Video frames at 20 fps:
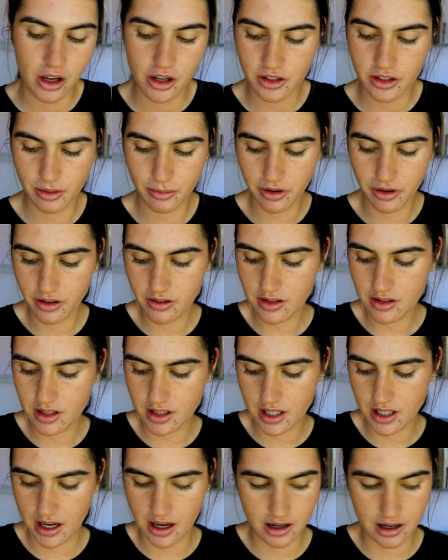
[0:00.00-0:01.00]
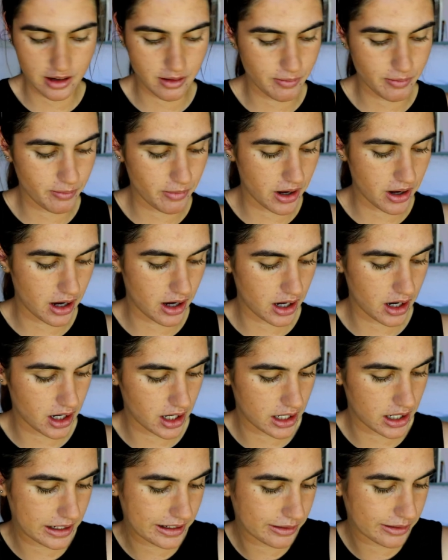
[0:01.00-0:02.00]
So I'm going to take
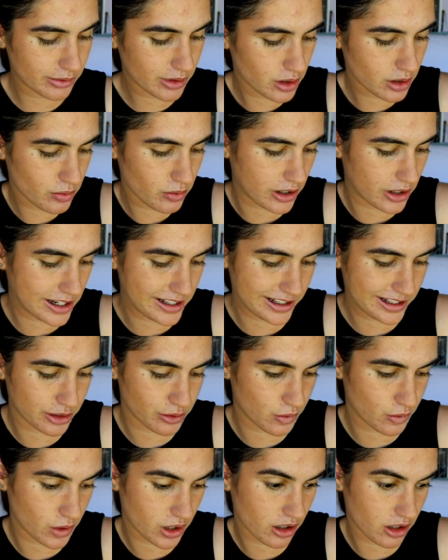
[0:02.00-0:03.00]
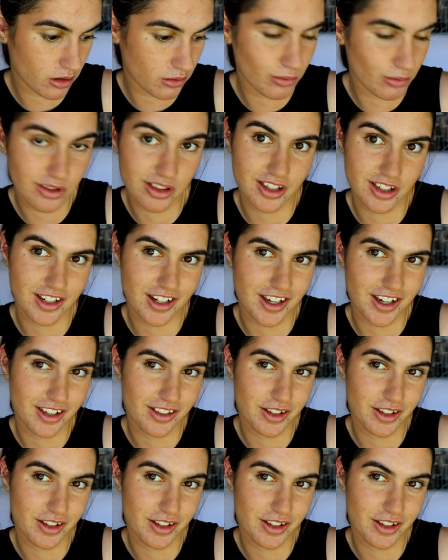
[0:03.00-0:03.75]
my, which highlight do I want to go in with today?